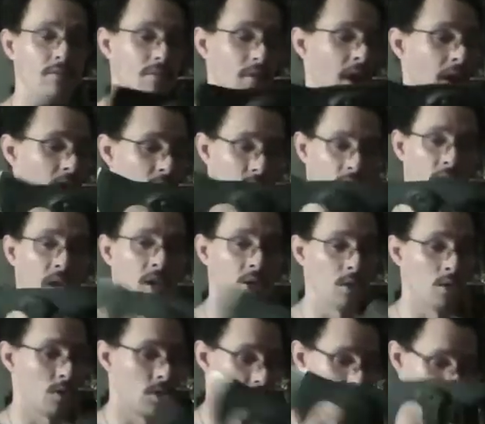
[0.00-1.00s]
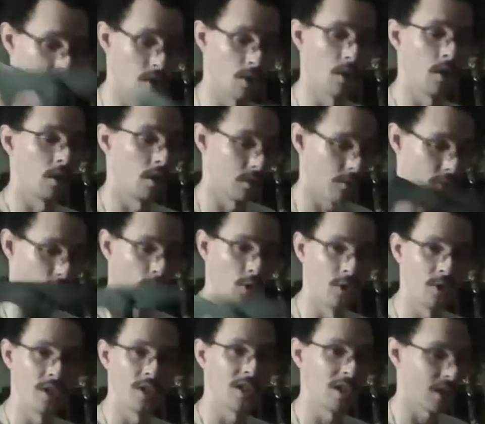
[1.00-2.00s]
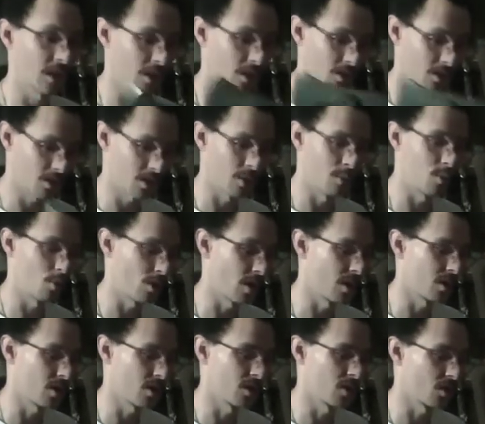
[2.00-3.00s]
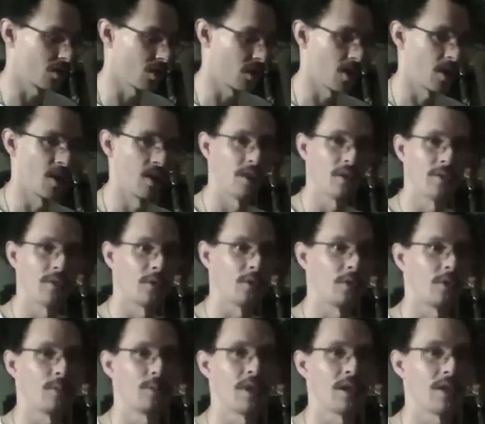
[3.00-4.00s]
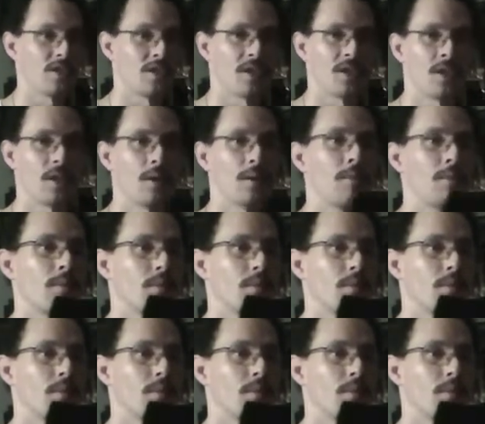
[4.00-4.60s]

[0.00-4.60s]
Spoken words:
Actually, I use for digging some trenches for replacing the